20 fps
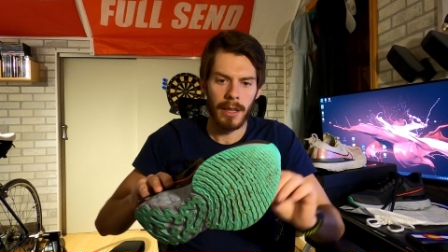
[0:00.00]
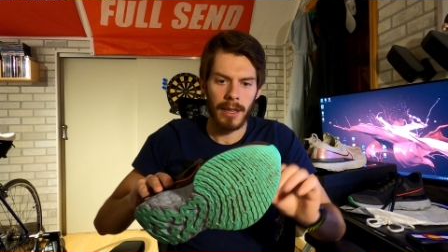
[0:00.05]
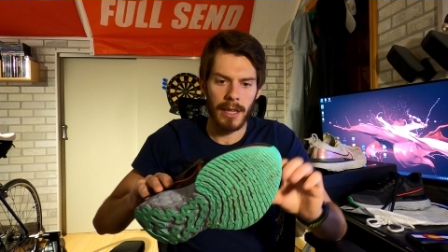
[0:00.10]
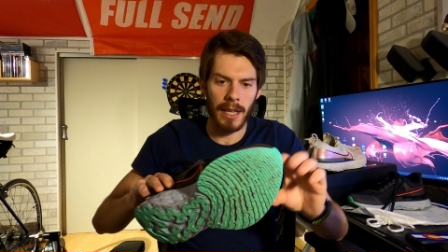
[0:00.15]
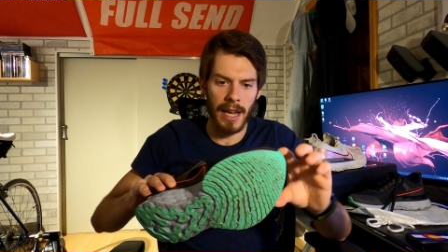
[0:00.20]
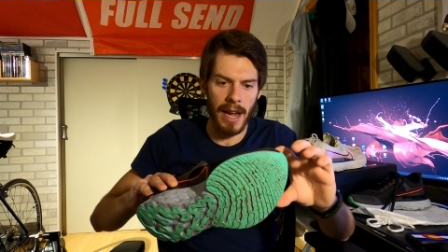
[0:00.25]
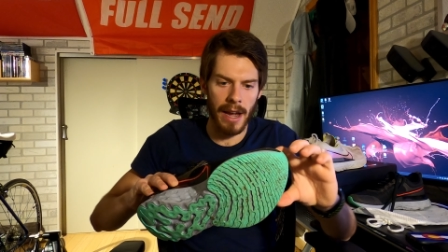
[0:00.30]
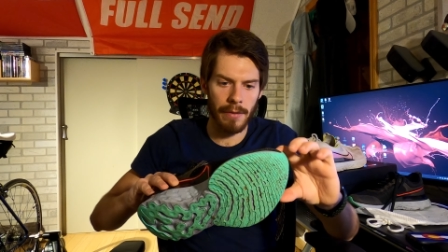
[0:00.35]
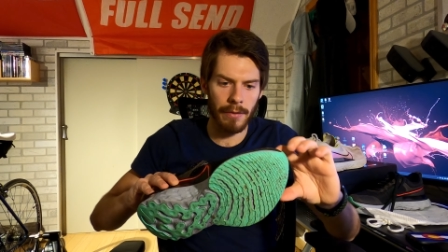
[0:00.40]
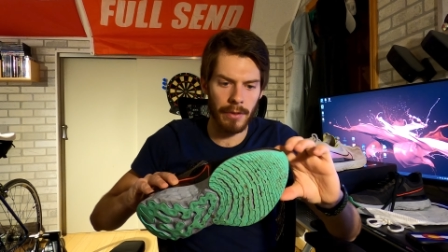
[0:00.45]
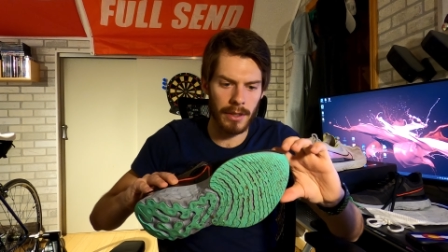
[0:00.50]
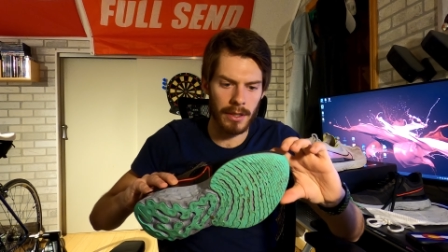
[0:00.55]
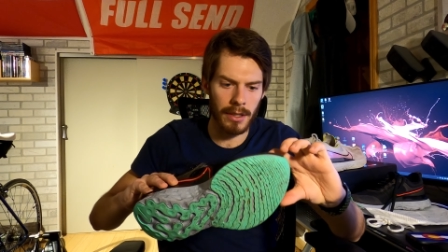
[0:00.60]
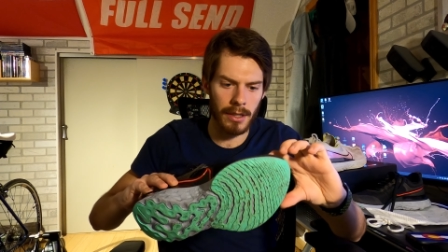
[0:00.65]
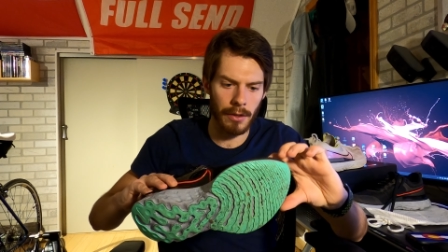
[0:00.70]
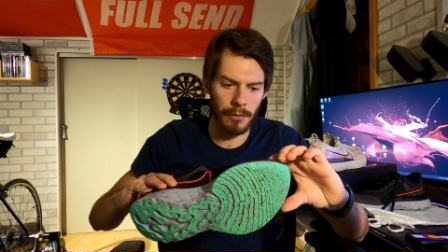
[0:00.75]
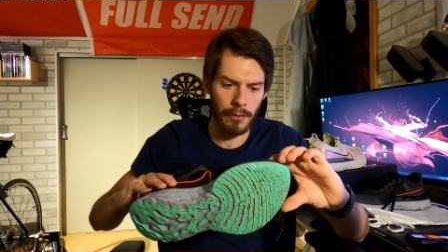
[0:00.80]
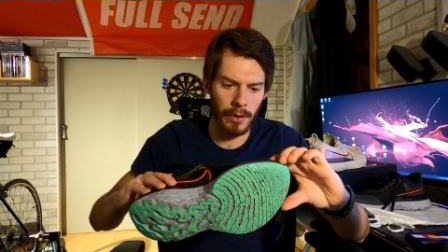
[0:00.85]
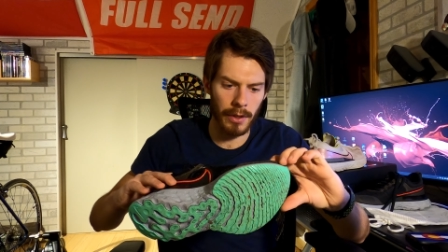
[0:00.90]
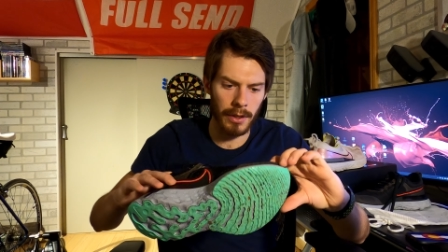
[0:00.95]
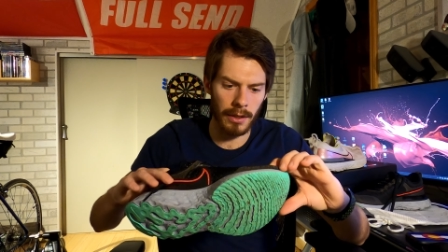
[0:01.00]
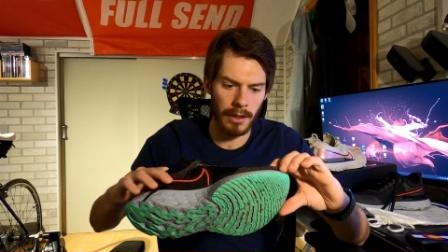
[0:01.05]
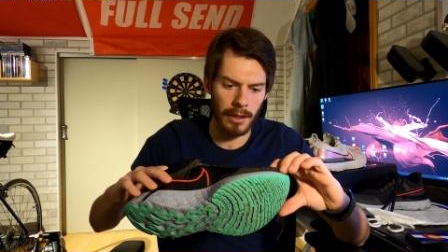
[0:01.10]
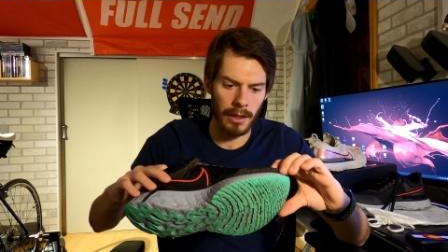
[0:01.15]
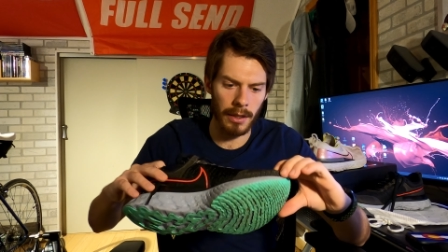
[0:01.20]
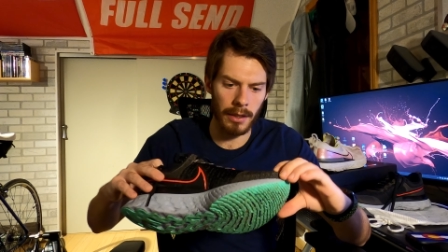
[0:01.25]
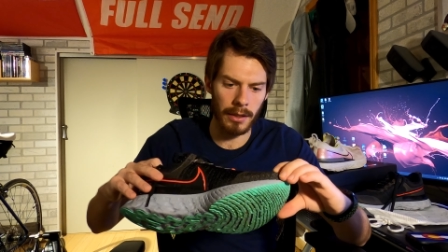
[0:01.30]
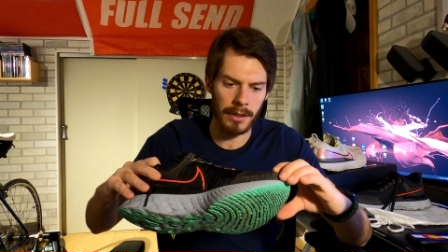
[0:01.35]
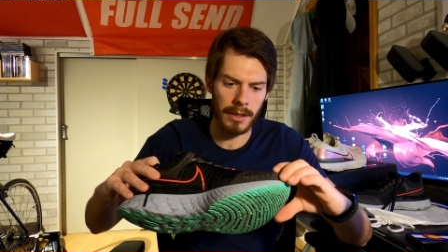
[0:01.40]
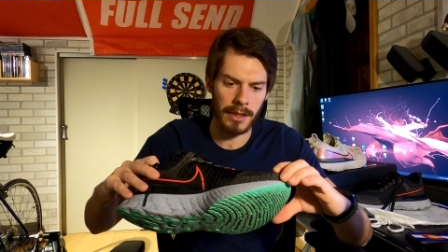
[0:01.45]
they have a different
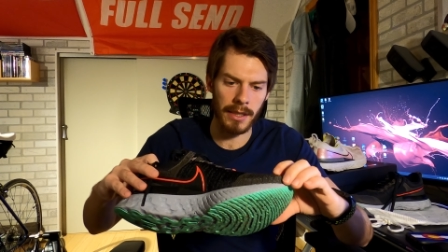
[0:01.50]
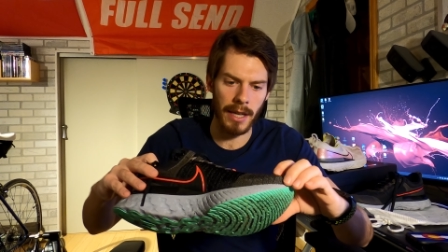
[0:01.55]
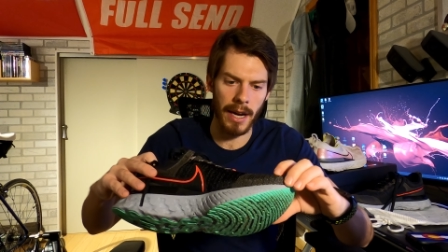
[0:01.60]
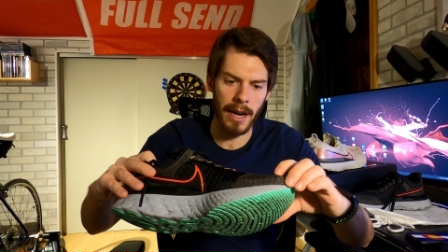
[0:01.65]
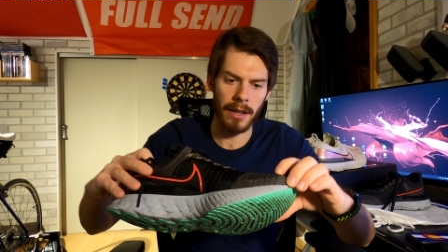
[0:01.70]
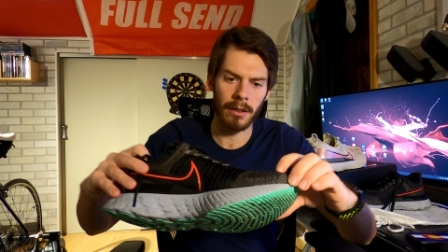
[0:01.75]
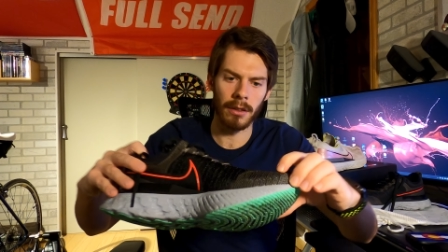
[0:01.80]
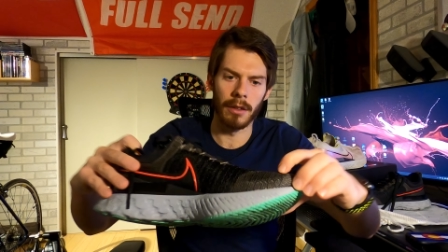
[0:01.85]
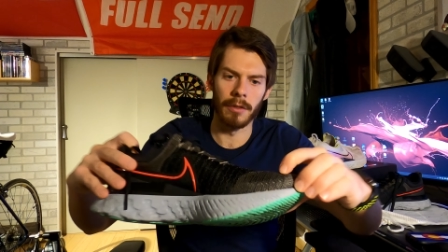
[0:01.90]
style